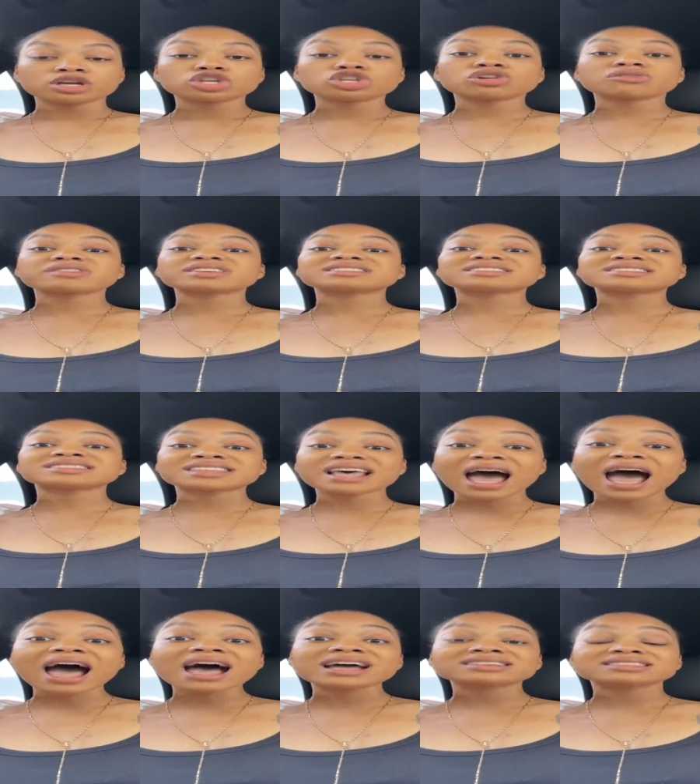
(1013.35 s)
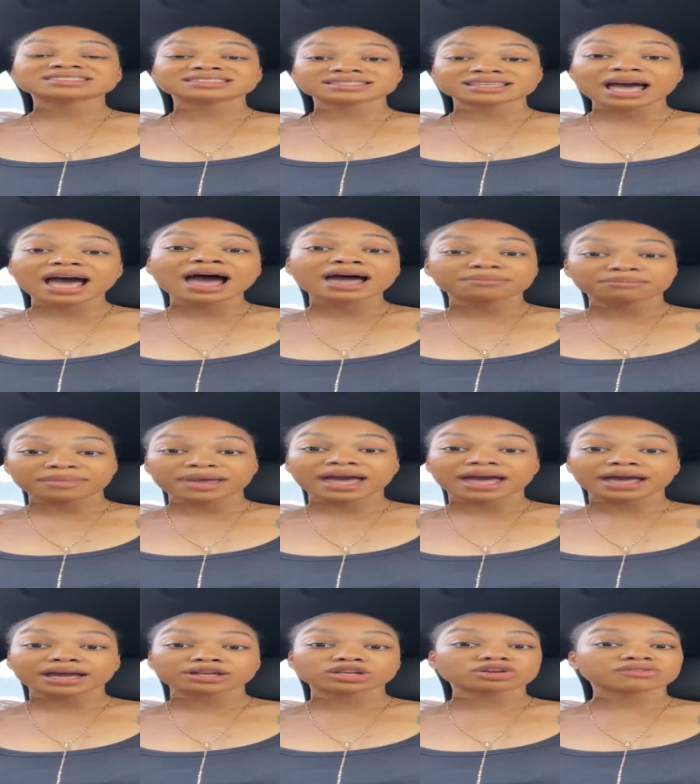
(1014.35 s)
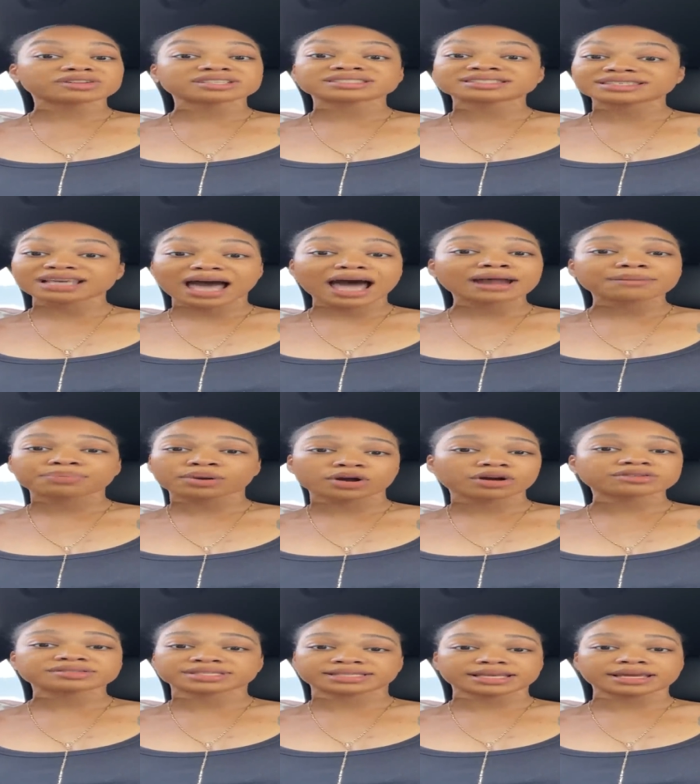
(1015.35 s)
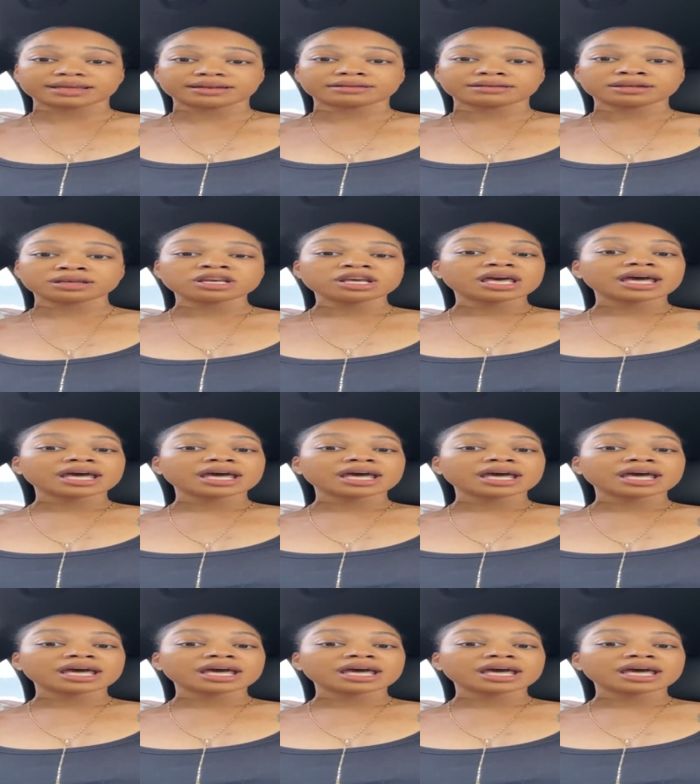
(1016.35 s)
You're a sad, sad man. You're a sad person.